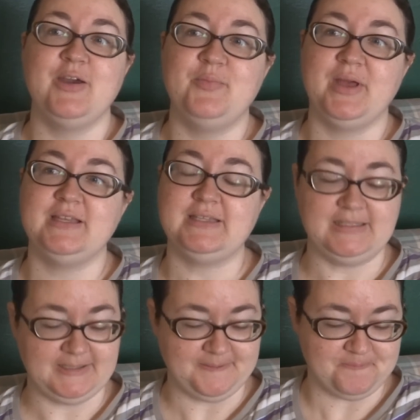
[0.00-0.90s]
But
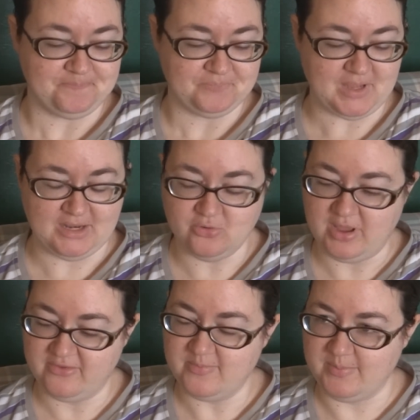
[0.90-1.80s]
I don't
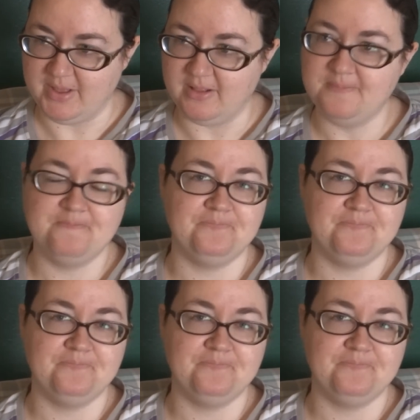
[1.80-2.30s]
have my bell.